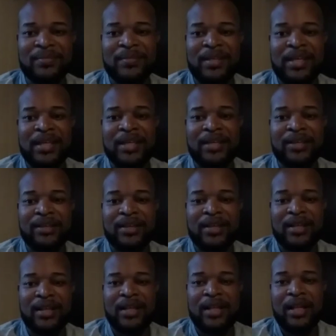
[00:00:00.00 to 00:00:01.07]
Yeah.
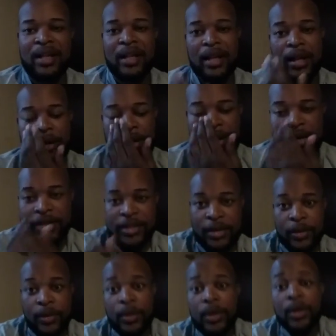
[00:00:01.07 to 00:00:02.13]
Okay,
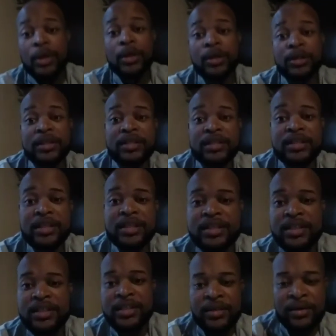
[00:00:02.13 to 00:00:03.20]
so look, this this
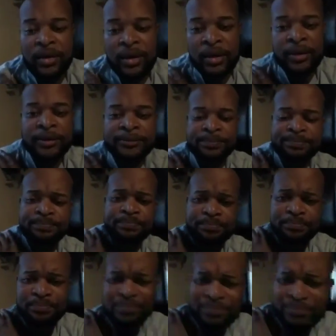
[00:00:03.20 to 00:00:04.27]
is um,
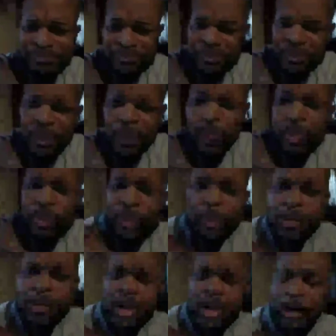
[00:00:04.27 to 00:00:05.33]
we, when
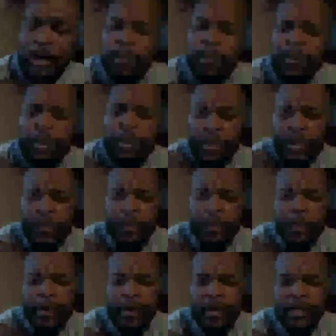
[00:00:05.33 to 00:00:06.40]
we talk about praying for
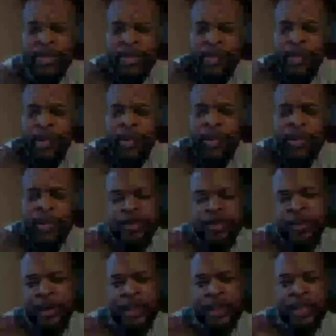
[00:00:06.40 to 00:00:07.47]
marriages and, and,
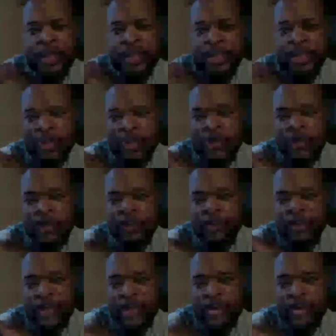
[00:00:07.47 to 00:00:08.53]
this
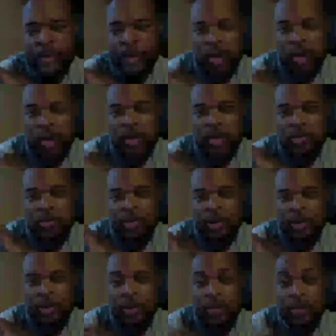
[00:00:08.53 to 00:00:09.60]
month come to a close.
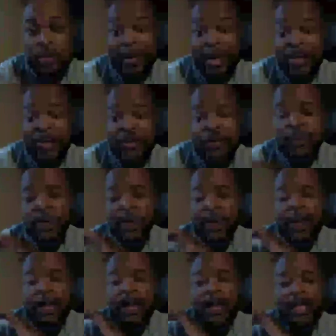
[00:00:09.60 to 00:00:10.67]
Remember, I want to remind you,
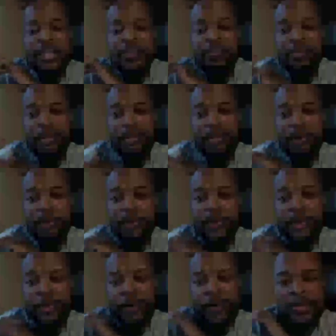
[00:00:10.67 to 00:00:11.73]
next week we're gonna be
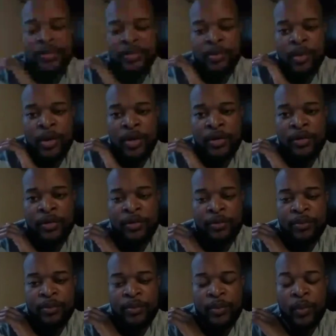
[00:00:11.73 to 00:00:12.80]
doing some uh,
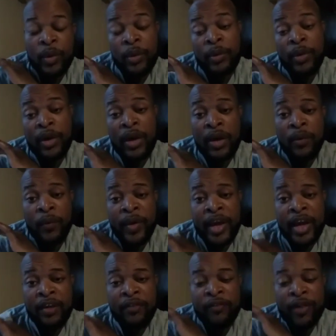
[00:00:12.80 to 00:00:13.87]
well, we
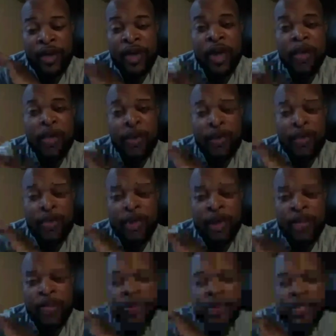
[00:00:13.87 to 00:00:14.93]
have a couple of
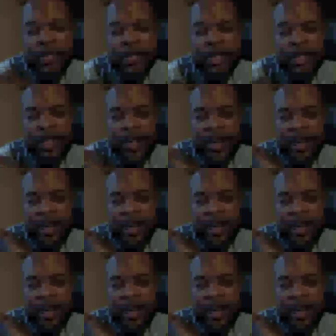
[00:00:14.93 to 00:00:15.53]
people that sent in a